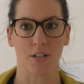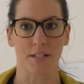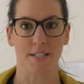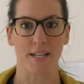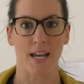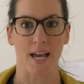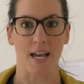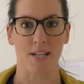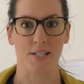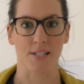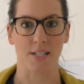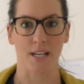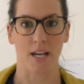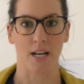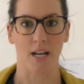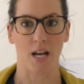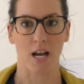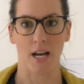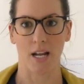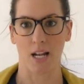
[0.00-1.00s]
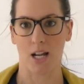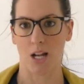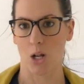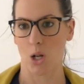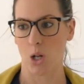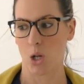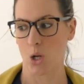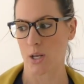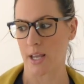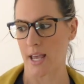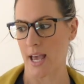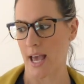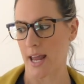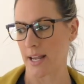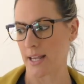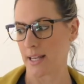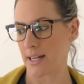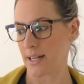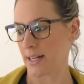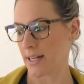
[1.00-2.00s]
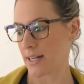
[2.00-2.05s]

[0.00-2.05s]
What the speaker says: desk and I look at it